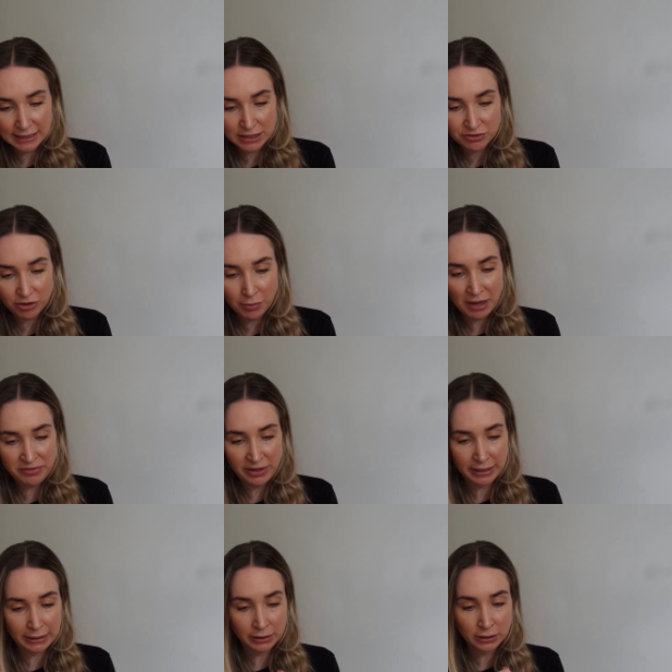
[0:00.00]
it's from
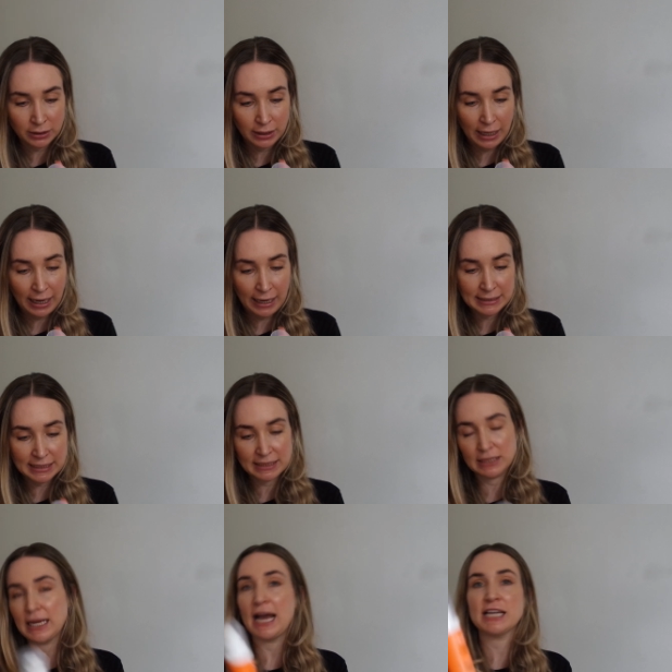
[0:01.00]
Avene and
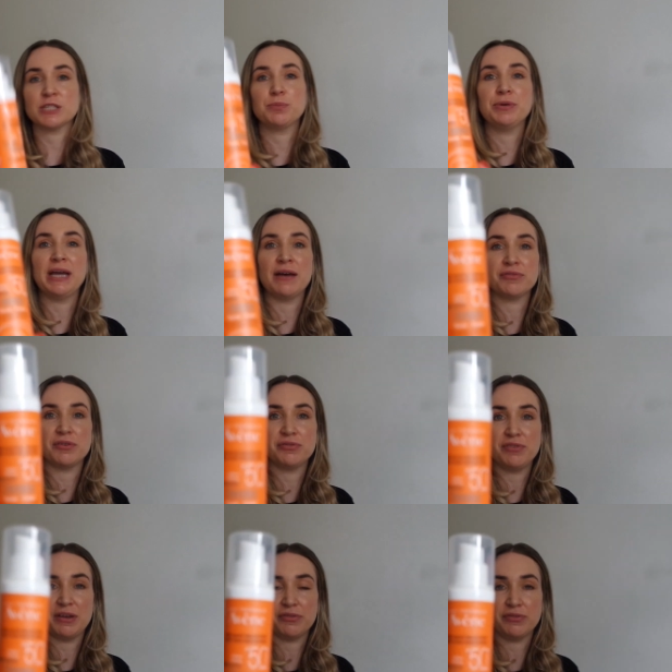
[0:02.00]
it's an SPF
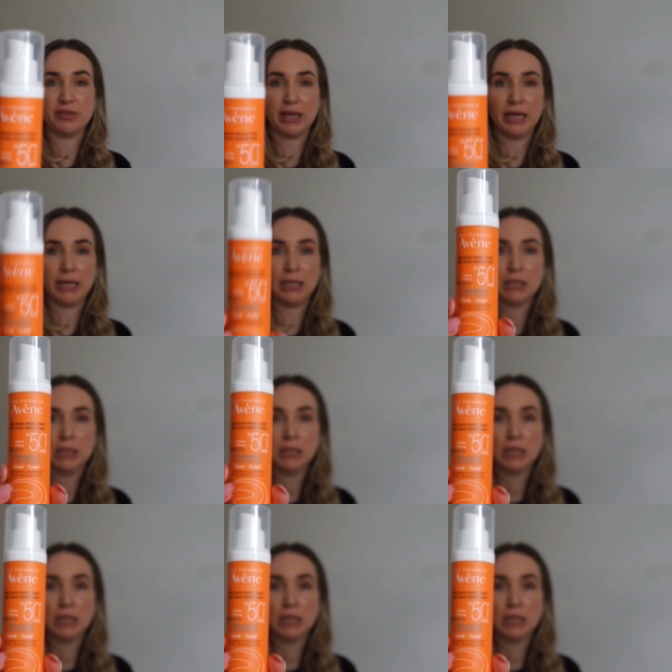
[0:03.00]
50